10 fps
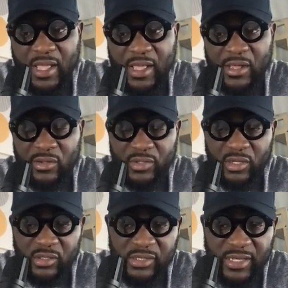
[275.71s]
On the
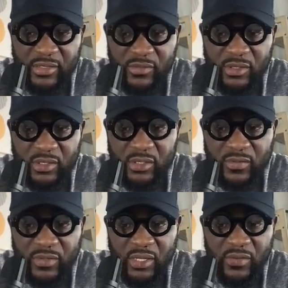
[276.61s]
other side of
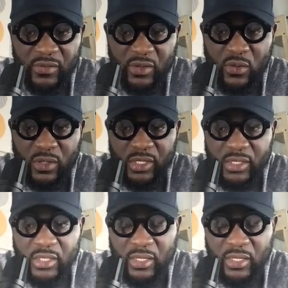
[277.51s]
the coin,